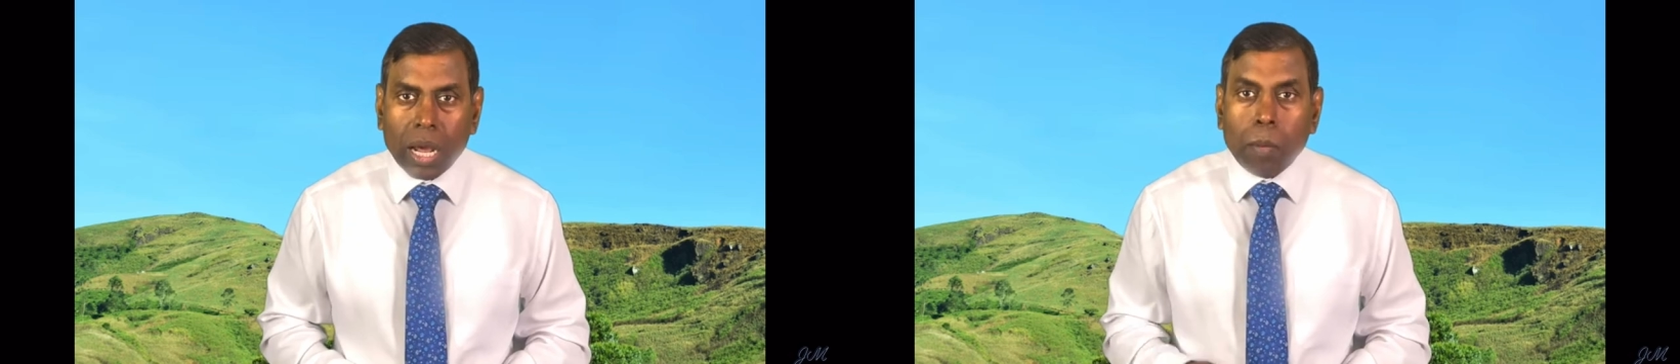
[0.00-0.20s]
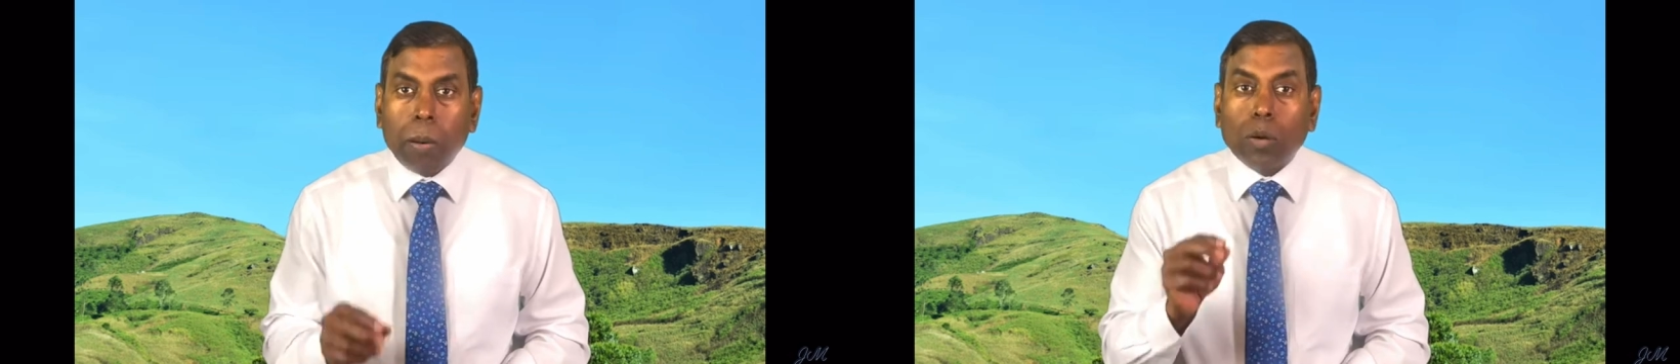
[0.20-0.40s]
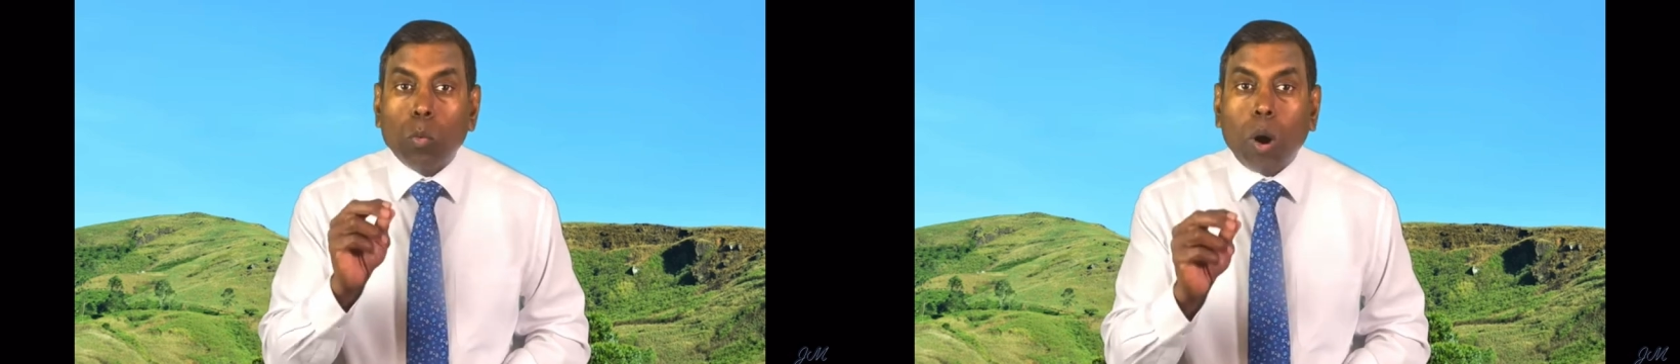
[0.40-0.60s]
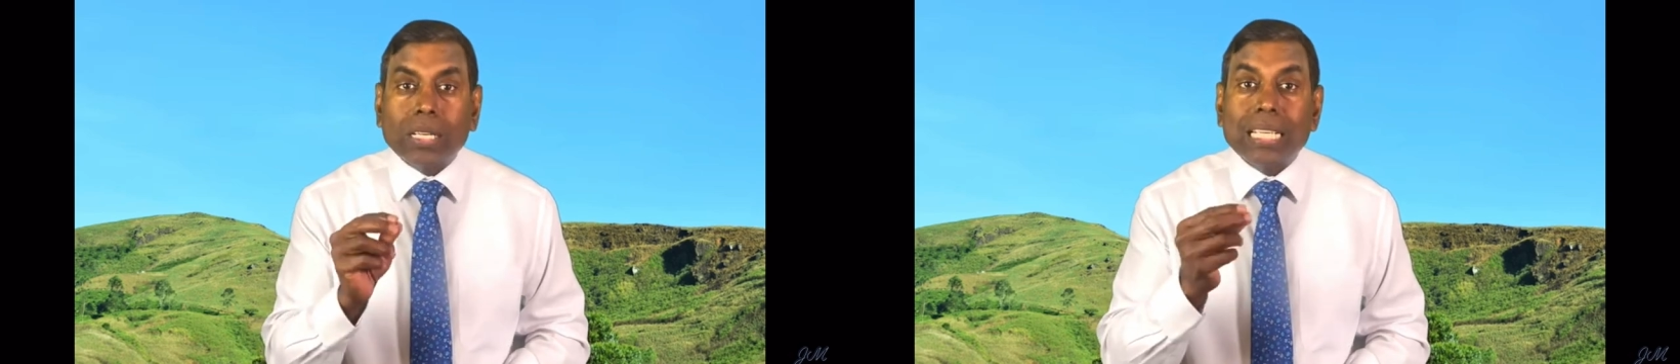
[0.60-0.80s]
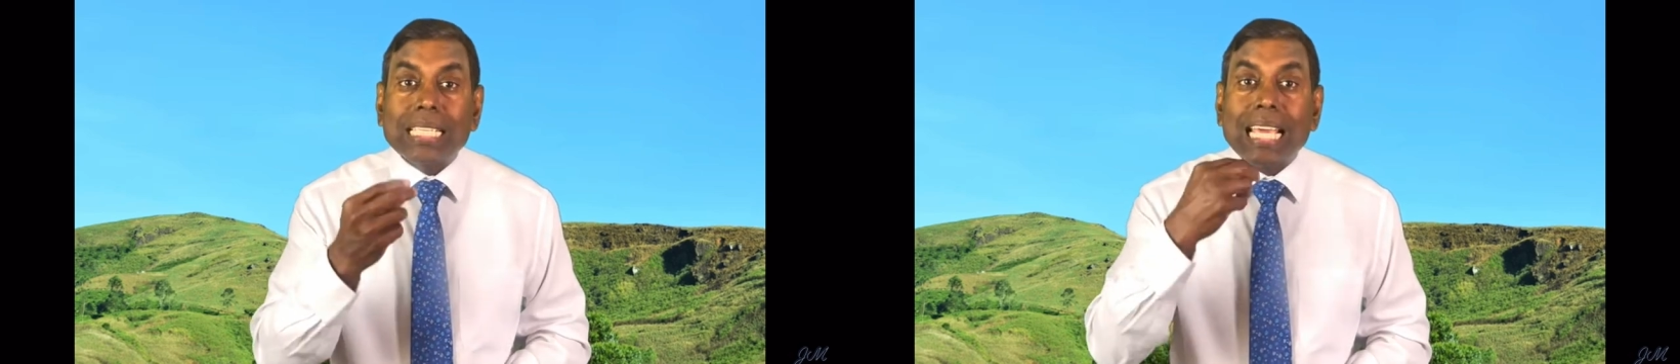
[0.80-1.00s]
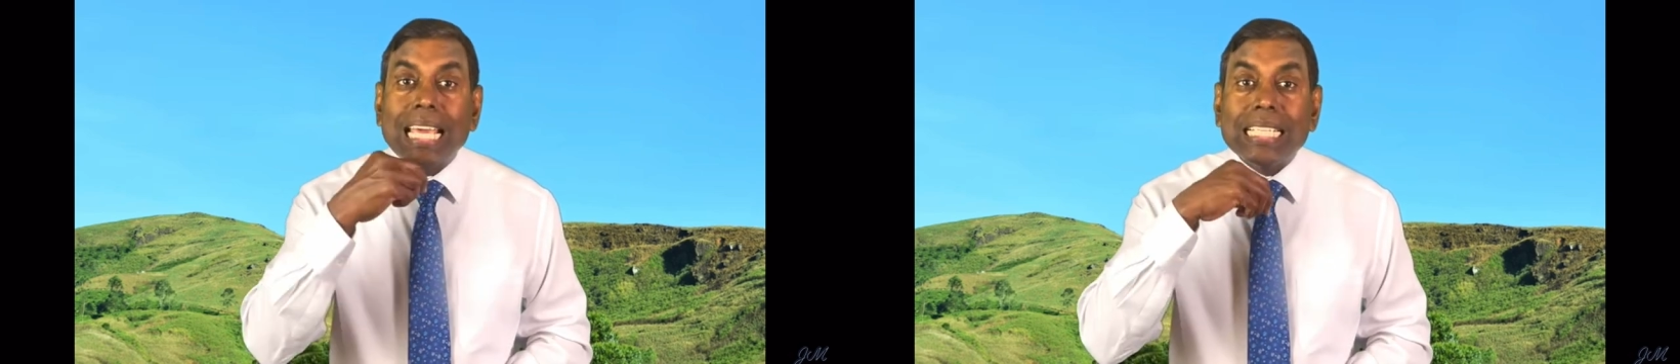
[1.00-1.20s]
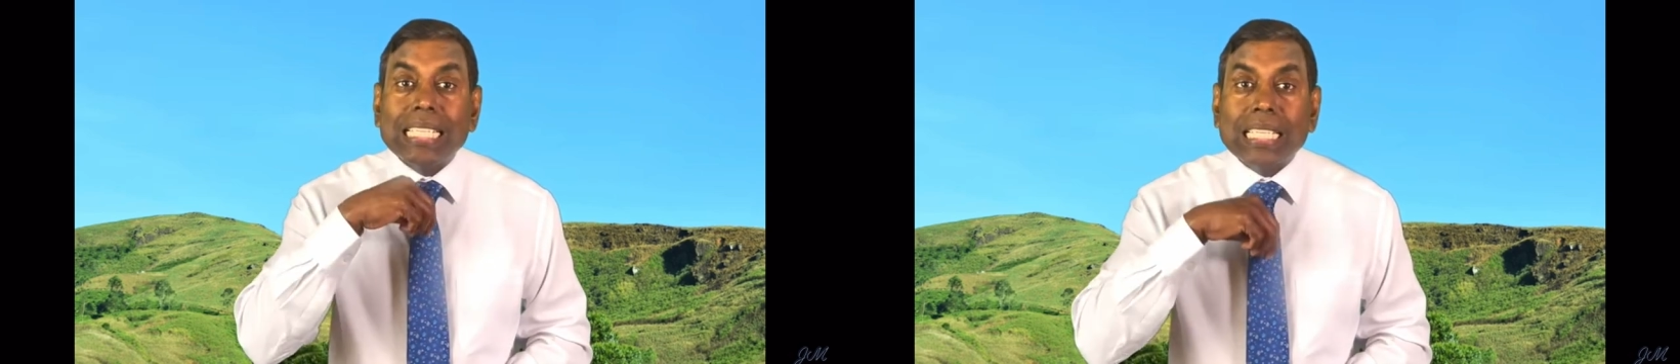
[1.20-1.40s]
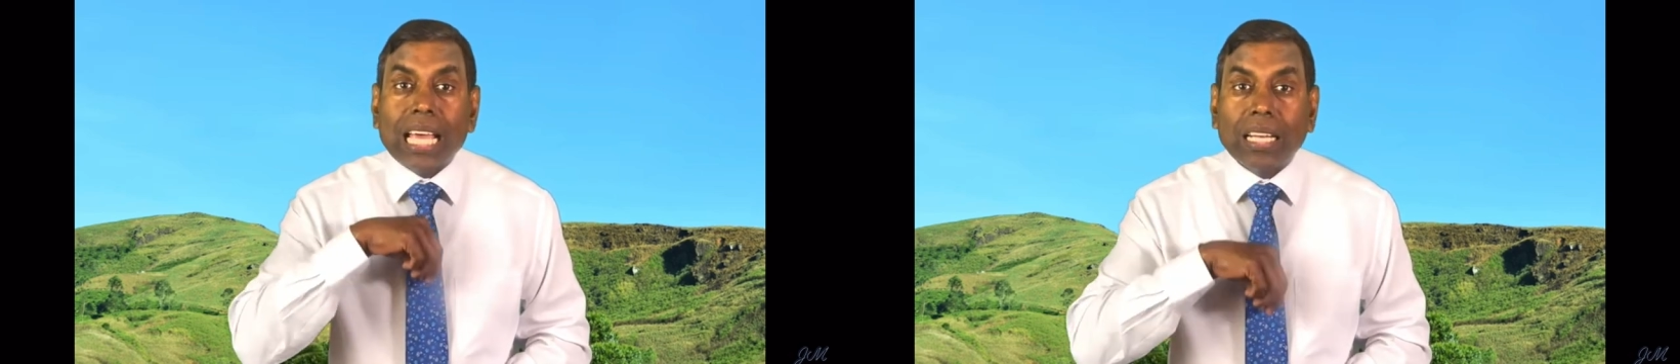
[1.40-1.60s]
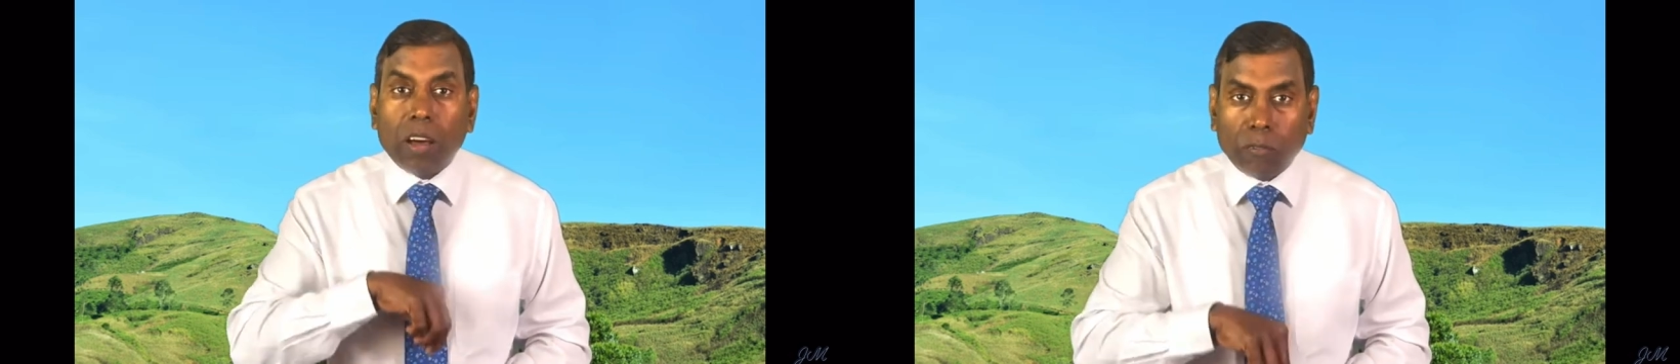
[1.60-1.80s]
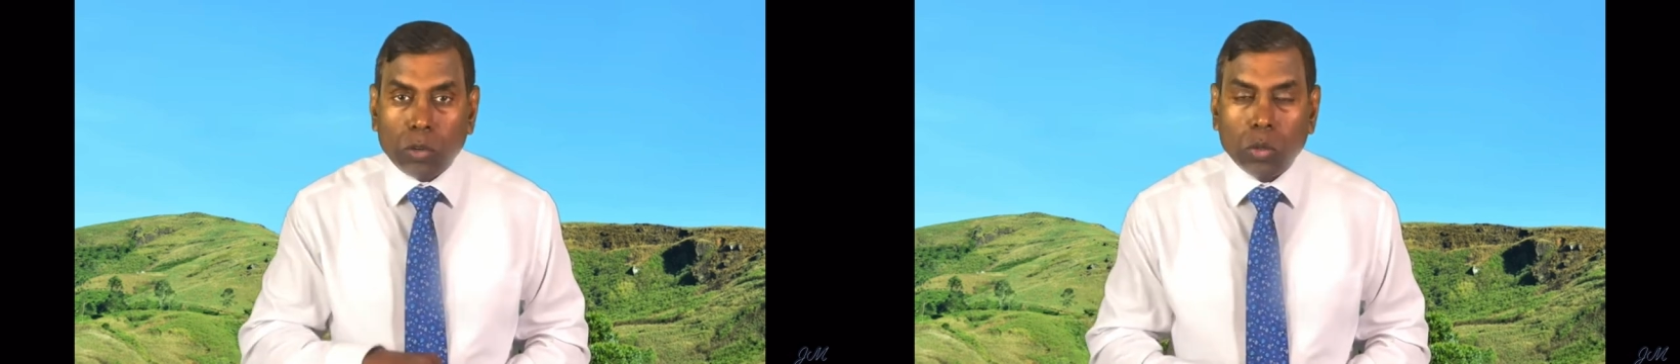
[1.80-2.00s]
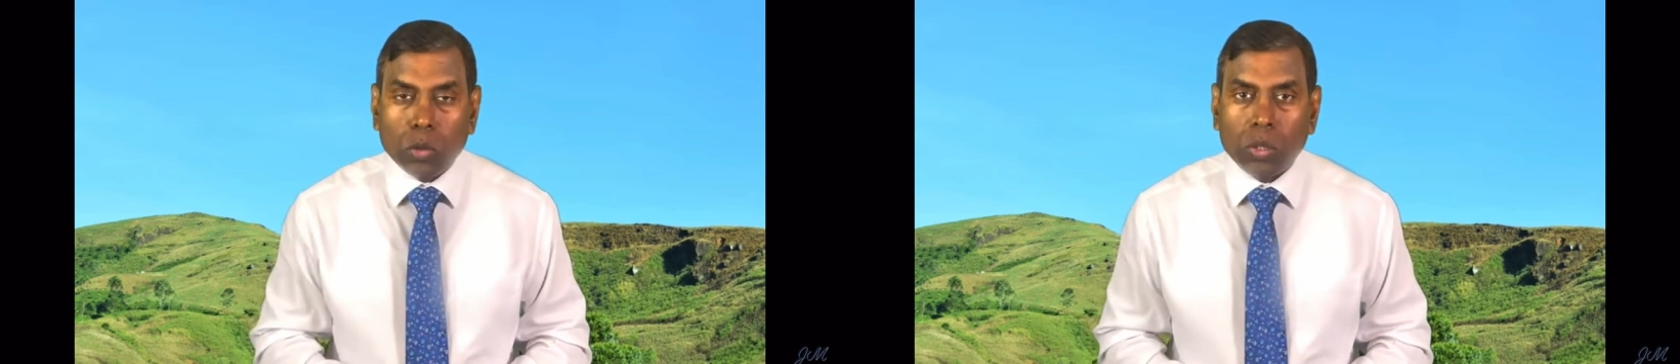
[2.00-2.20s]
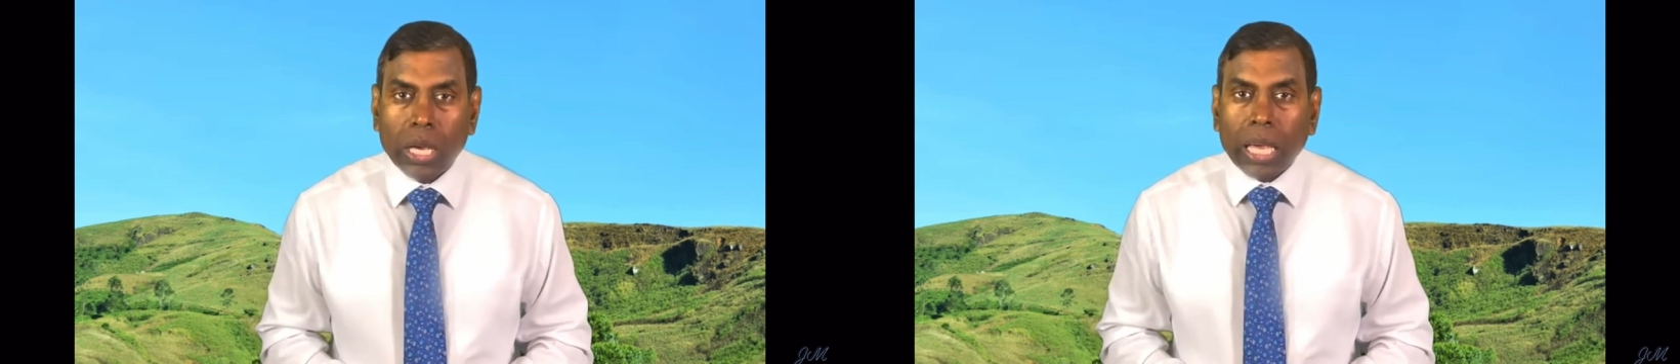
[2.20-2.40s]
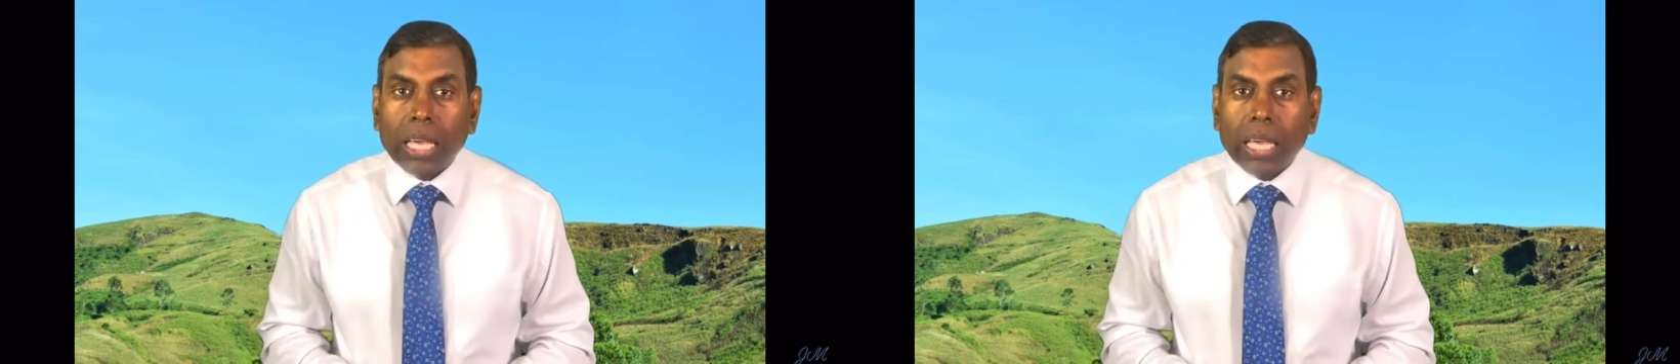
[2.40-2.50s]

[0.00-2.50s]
but what is inside of you